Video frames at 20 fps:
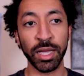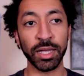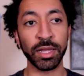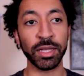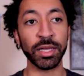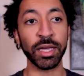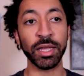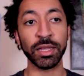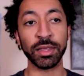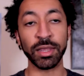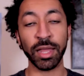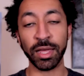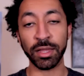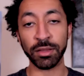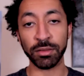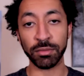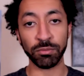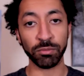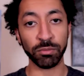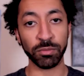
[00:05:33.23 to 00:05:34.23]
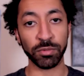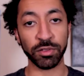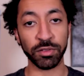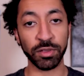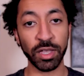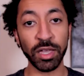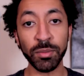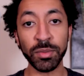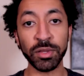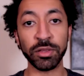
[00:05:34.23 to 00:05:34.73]
And again, that
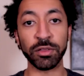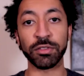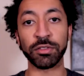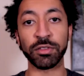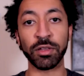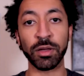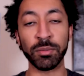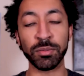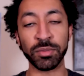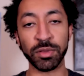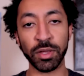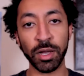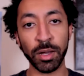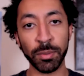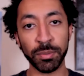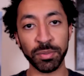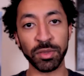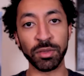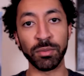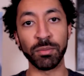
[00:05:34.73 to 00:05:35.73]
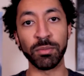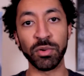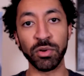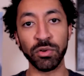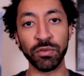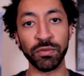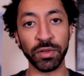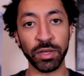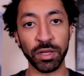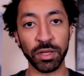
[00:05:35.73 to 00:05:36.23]
statement sums up the
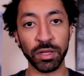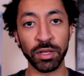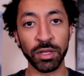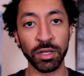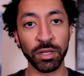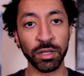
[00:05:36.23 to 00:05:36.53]
movie.